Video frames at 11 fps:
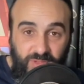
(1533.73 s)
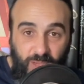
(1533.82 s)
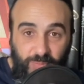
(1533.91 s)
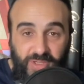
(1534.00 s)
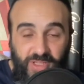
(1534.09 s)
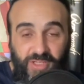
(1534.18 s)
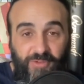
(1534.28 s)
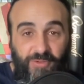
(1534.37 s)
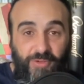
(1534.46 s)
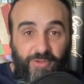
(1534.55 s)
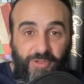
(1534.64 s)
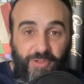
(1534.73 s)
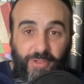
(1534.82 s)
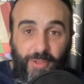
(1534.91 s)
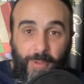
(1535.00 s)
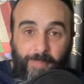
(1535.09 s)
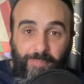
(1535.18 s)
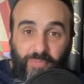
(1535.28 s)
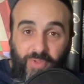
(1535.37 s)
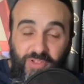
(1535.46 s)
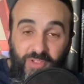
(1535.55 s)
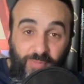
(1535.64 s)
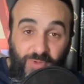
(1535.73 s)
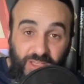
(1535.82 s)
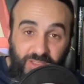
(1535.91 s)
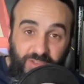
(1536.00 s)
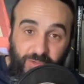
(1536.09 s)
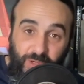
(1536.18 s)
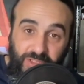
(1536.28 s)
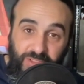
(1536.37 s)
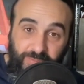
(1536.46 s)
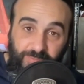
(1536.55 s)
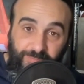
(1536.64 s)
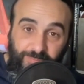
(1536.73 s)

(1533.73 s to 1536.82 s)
happening or just play it straight?